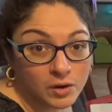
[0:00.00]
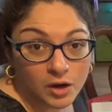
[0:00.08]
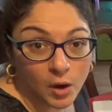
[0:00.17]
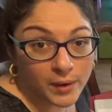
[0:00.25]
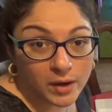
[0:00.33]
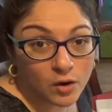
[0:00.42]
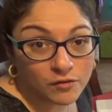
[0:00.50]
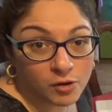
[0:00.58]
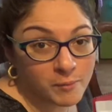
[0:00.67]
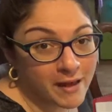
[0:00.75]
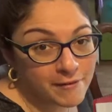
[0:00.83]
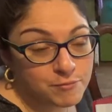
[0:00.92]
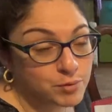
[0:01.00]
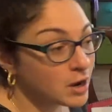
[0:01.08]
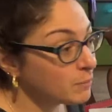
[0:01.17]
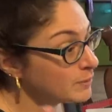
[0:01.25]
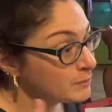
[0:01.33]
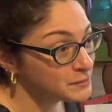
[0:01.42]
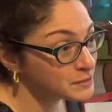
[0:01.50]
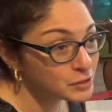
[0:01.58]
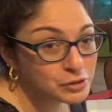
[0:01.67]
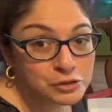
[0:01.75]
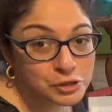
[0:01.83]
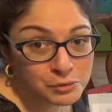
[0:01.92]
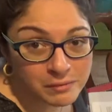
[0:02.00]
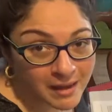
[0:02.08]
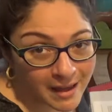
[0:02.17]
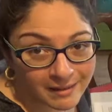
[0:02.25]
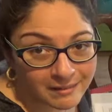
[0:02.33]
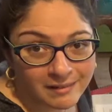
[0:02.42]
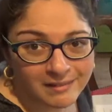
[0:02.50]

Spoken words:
going over math problems? Do that.